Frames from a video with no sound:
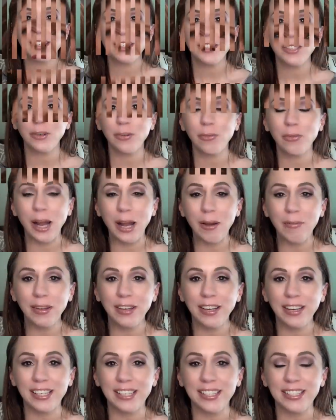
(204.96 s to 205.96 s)
So
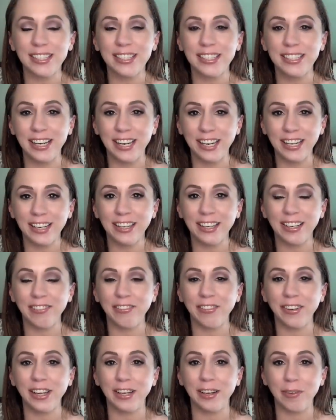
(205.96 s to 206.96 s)
Robyn is stuck
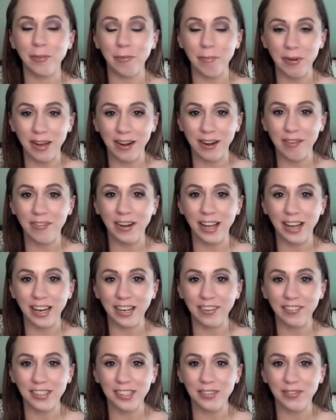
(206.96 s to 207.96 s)
in a
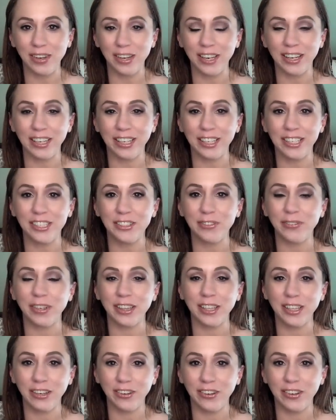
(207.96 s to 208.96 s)
monogamous marriage
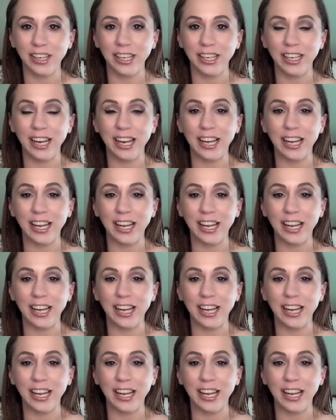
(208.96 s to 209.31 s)
with Kody.